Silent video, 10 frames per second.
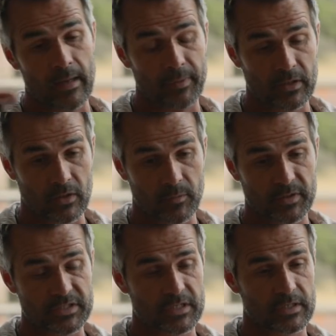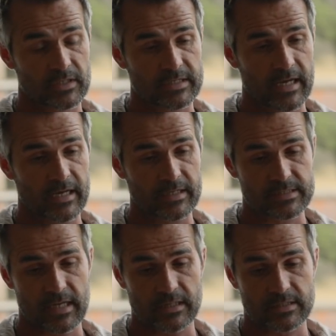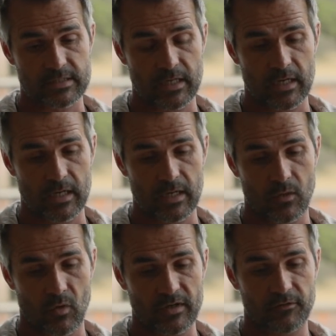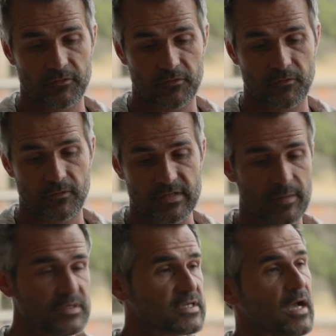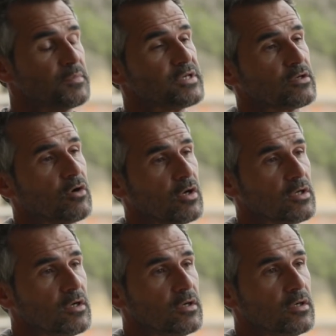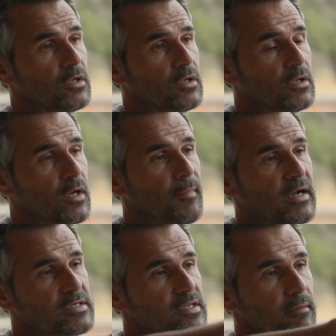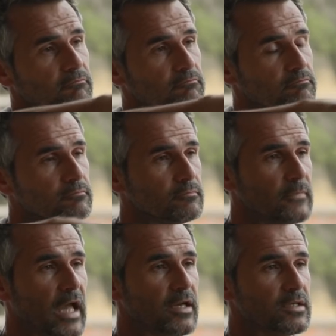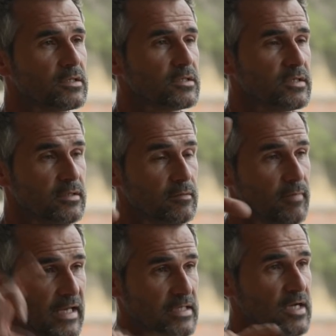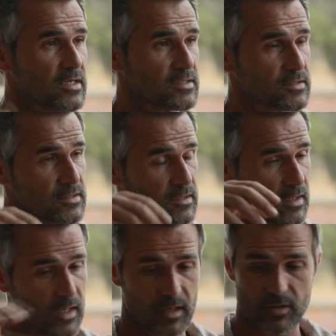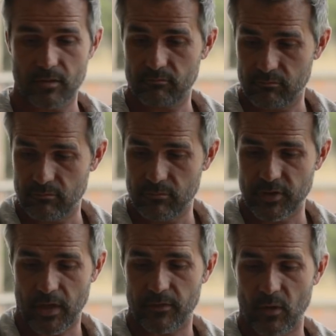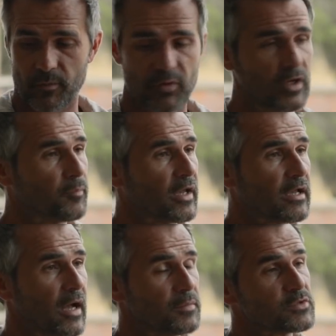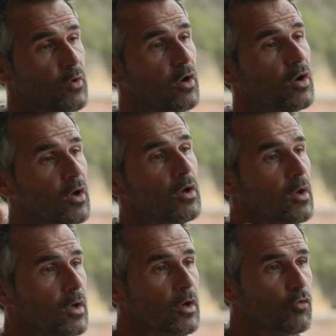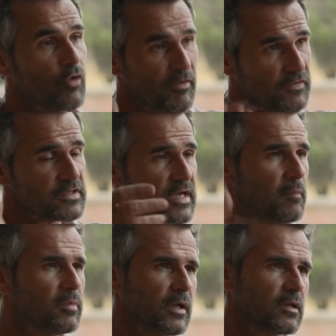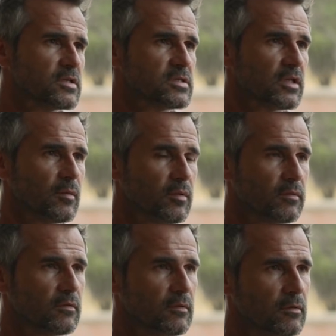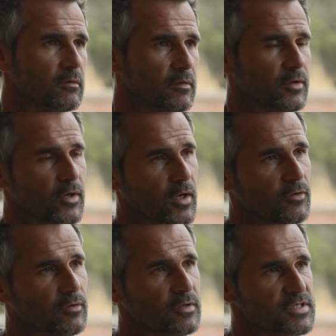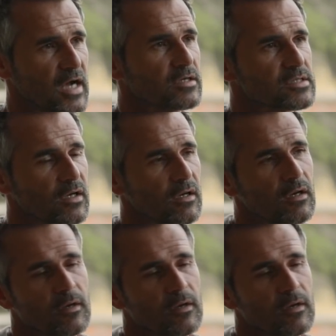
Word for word: happened on a particular day is that uh, one of Tabby's cubs had gotten amongst them, and Madita's, uh, you know, they were pretty big cubs, were rough and tumbling this little, you know, this youngster.